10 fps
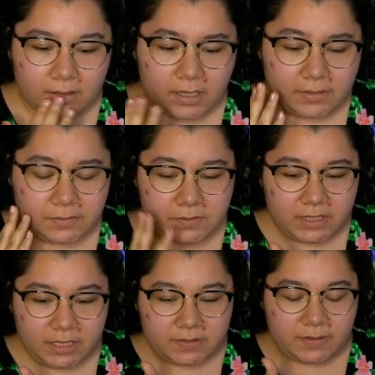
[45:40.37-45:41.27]
I do
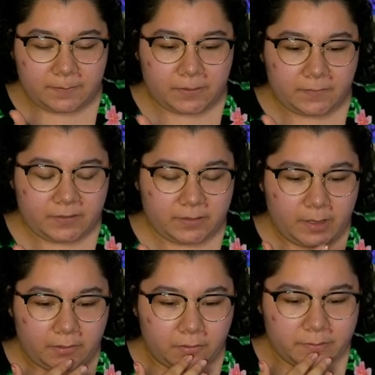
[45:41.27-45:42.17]
think it has, like, perfect
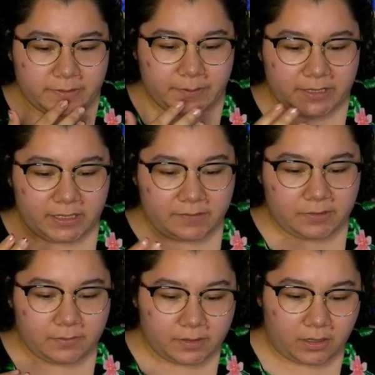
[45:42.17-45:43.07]
amount of ornaments, but I think
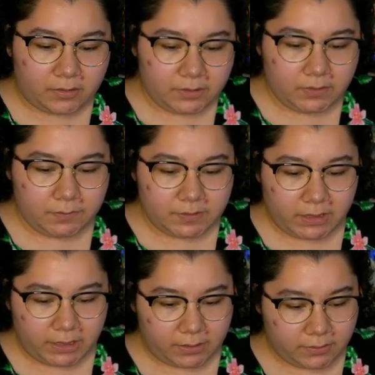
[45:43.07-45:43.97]
if the garland was,
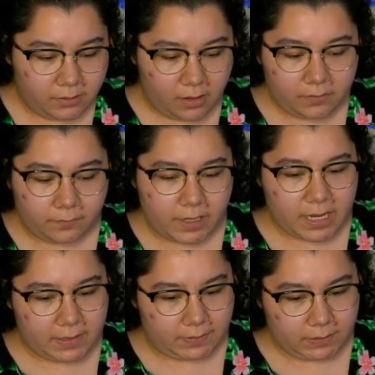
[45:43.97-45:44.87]
like, not
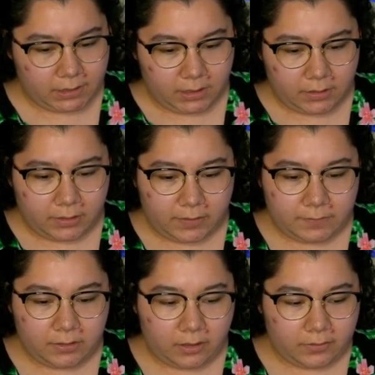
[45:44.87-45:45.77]
red. Like, if
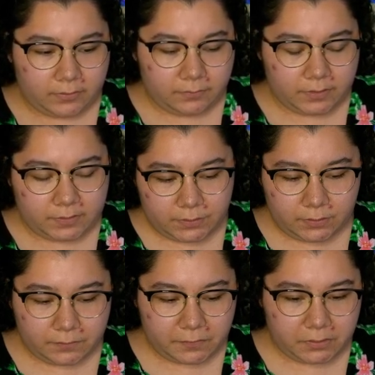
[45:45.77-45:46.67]
the garland was
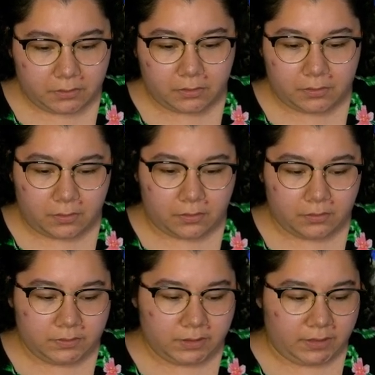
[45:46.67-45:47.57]
silver or
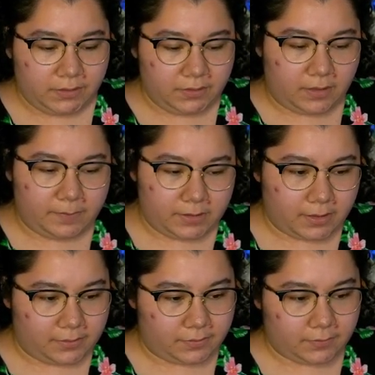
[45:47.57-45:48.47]
gold, I think that'd be
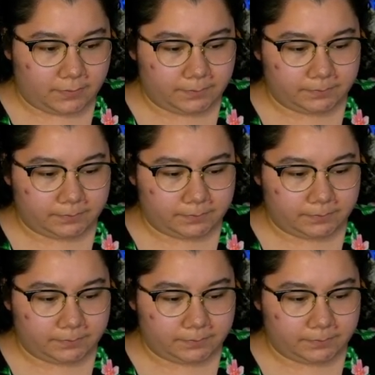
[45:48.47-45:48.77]
nice.